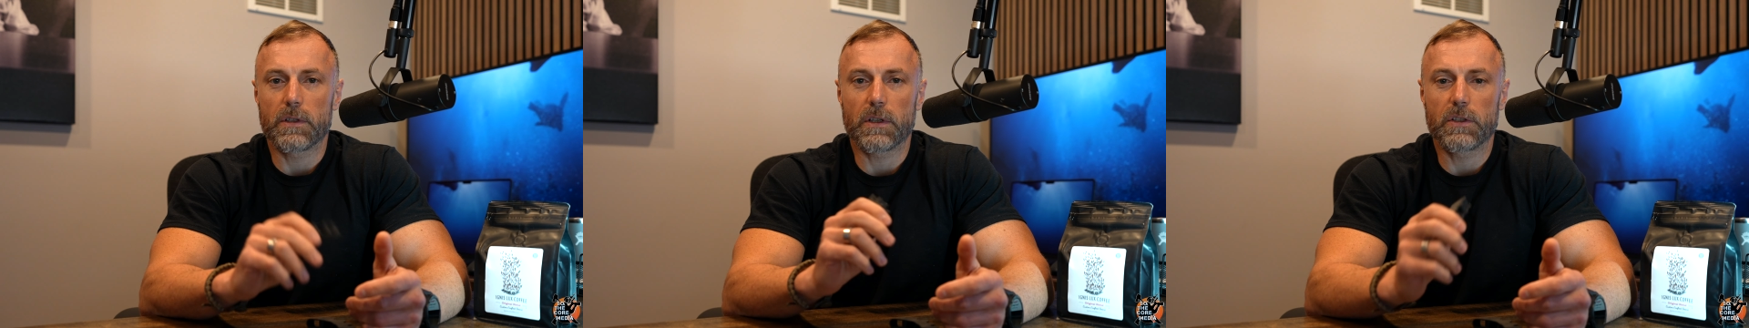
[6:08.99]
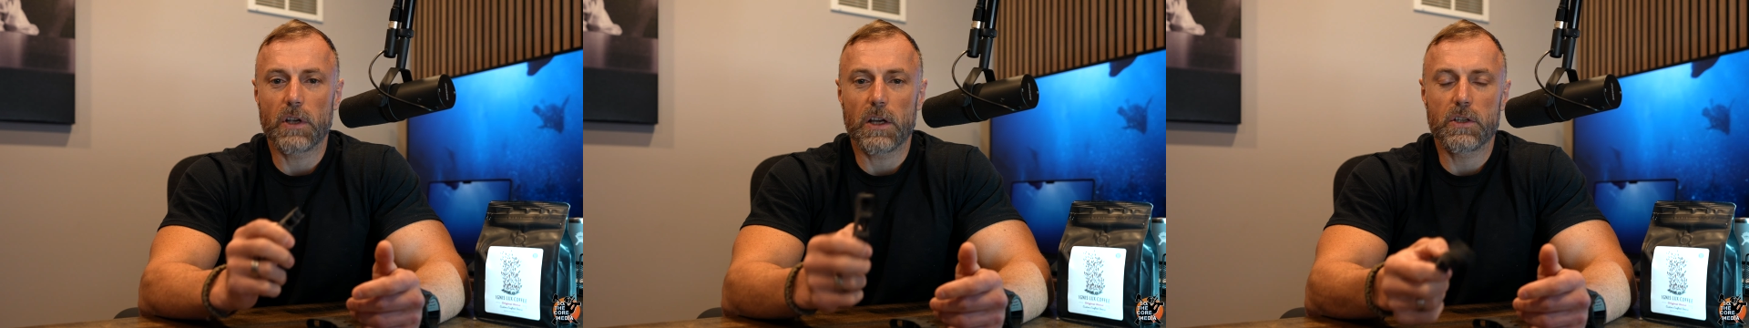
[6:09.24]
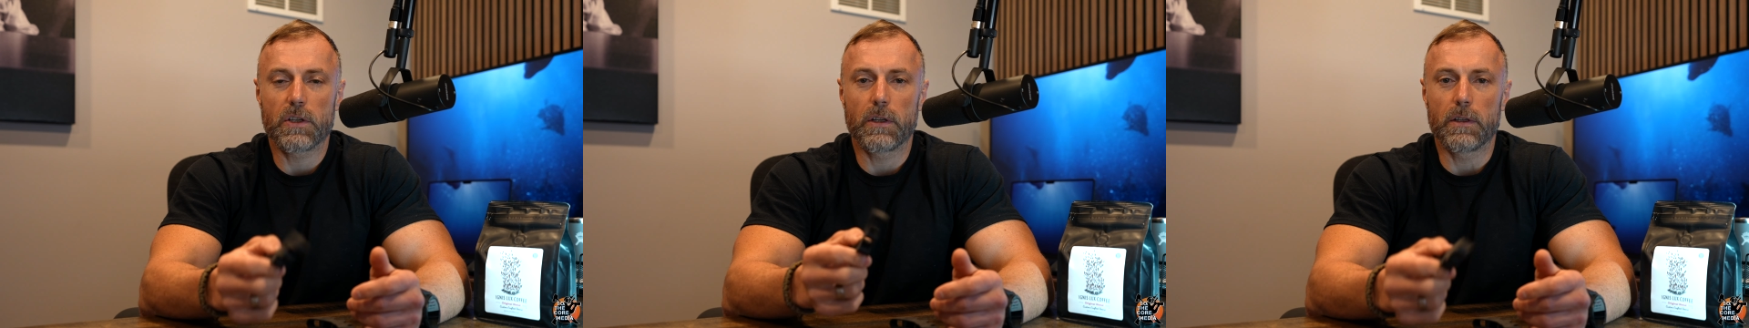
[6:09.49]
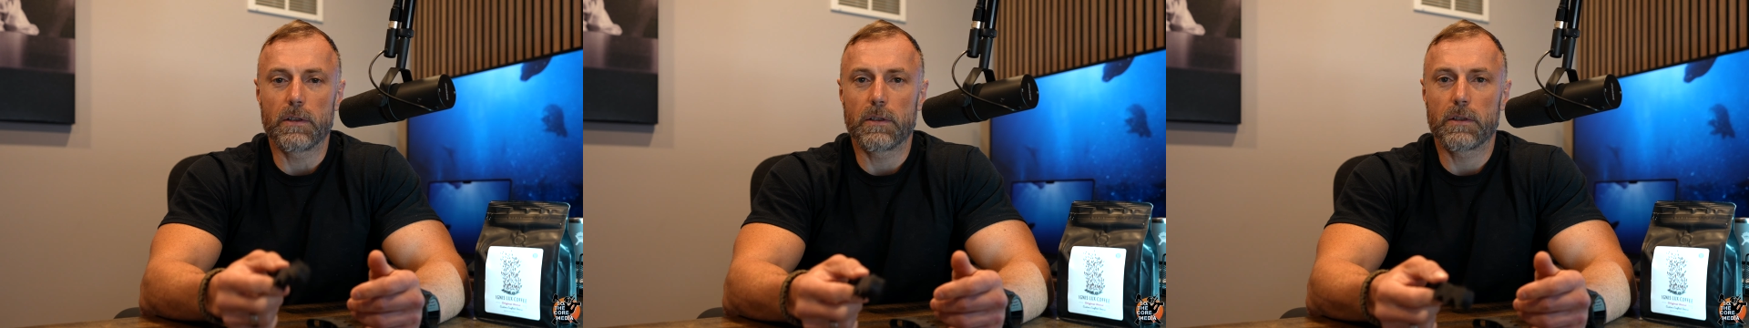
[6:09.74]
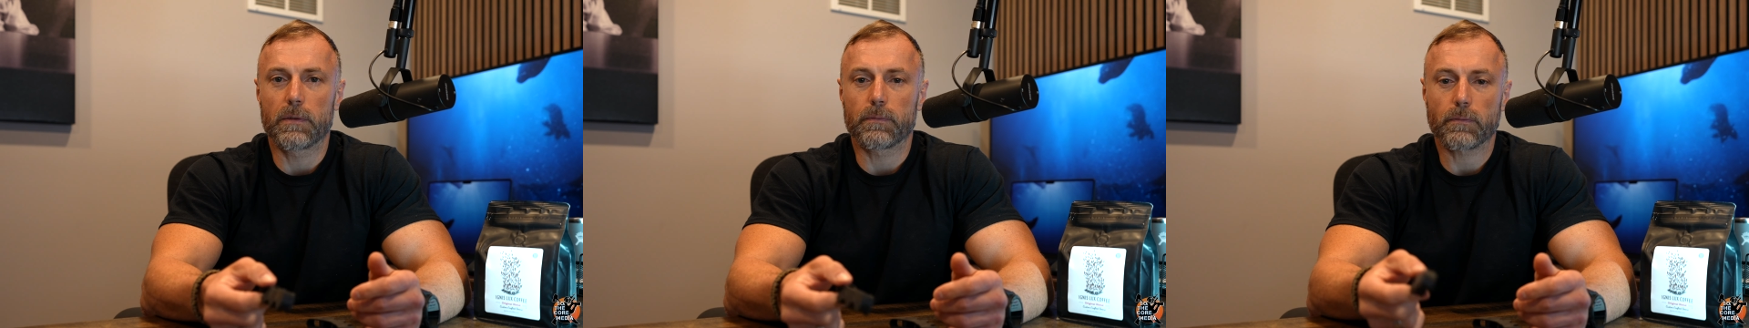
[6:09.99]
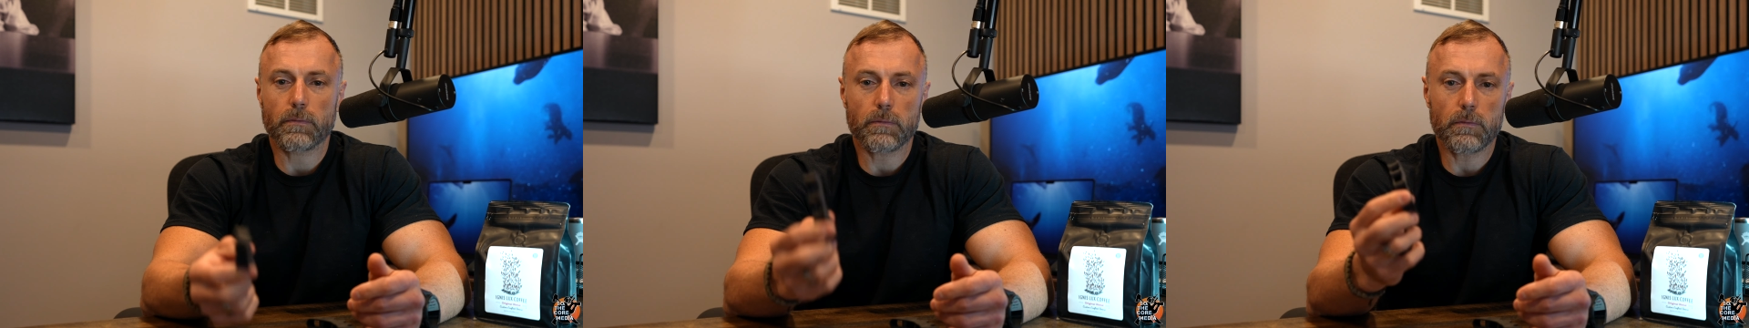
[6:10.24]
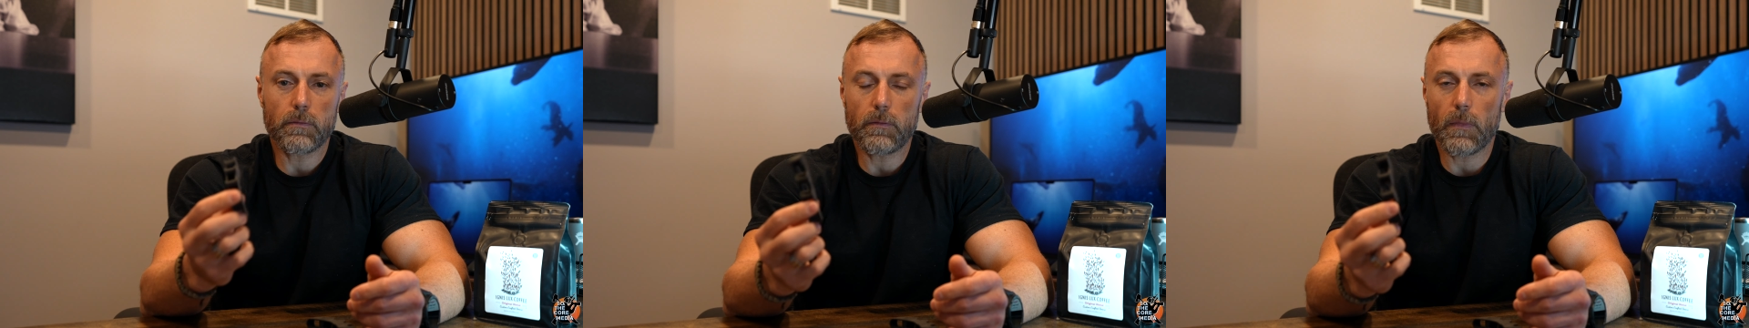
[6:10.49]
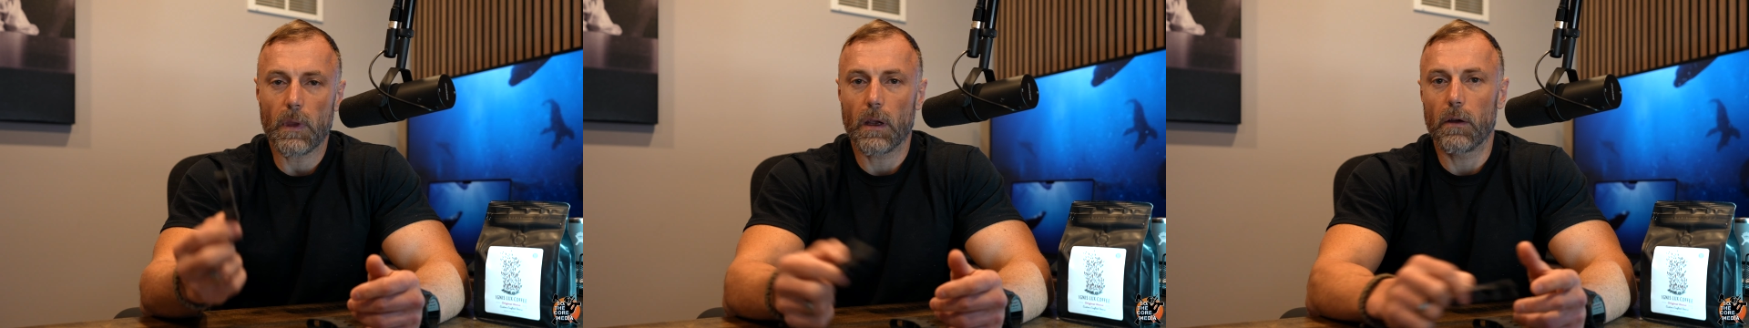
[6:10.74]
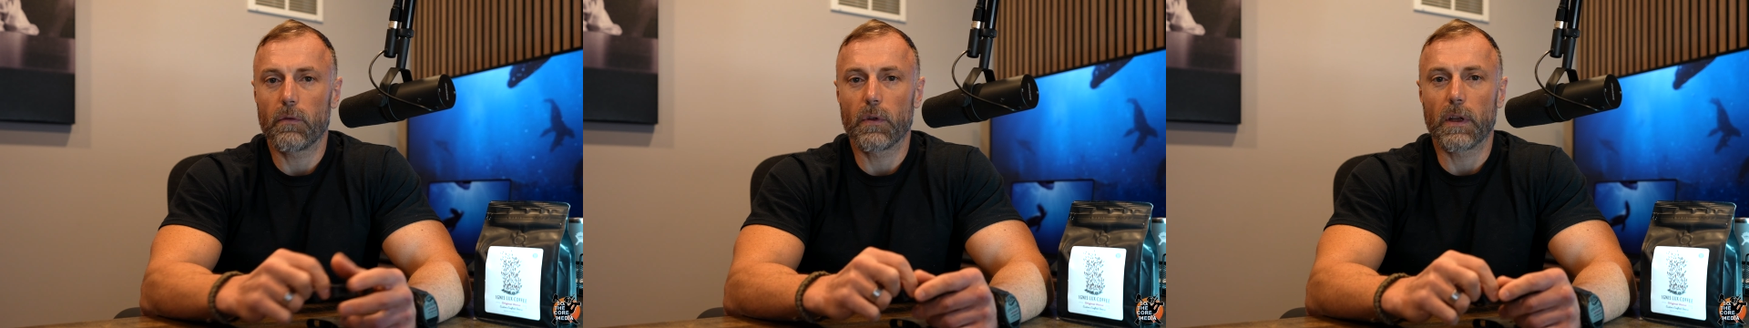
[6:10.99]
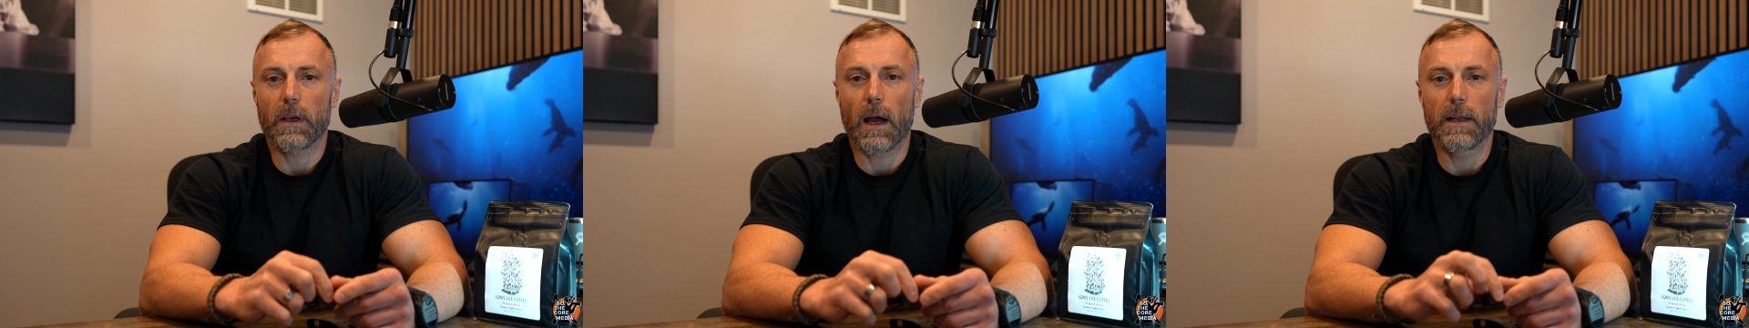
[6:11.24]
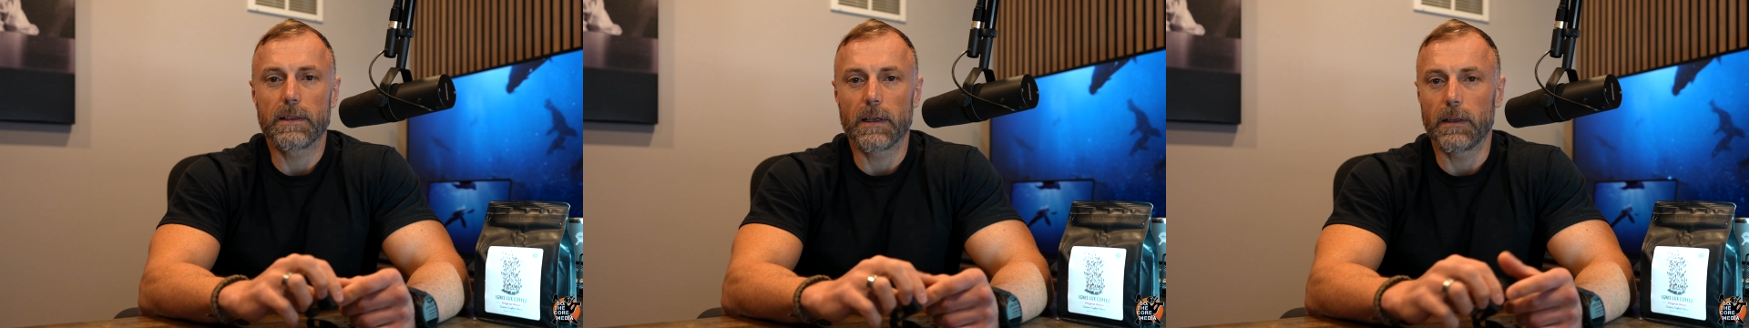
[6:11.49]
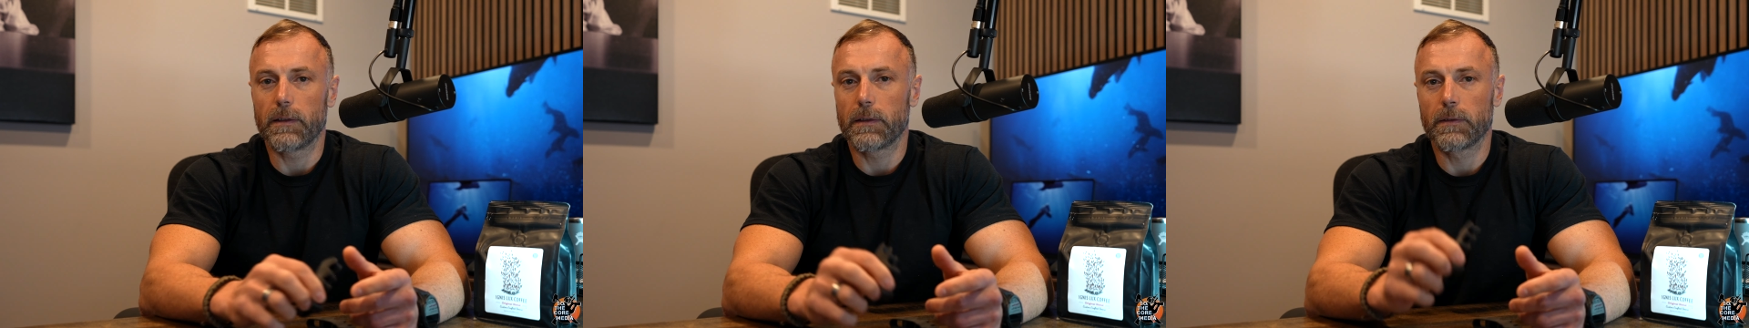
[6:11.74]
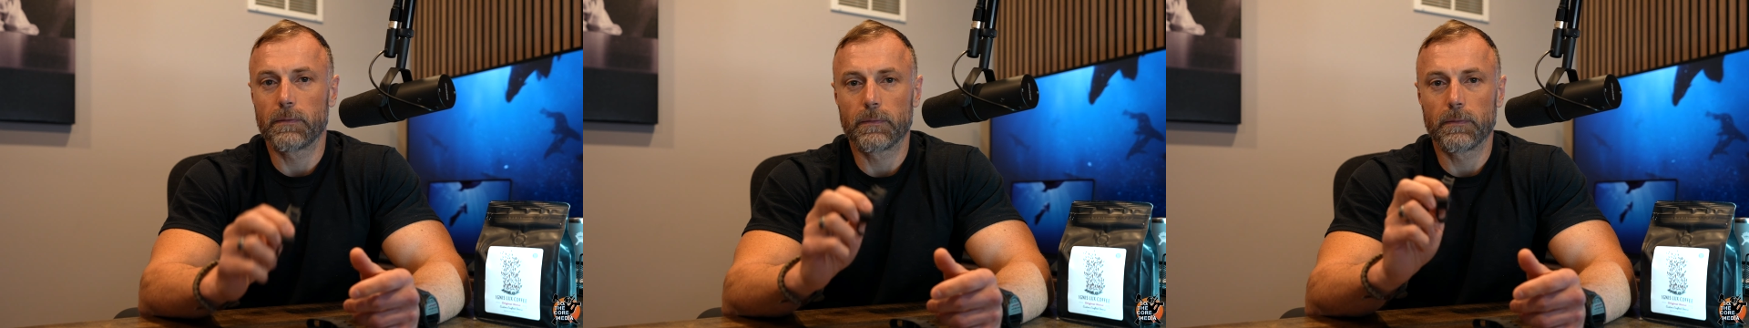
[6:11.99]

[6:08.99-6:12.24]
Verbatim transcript: suggestions uh, for the content,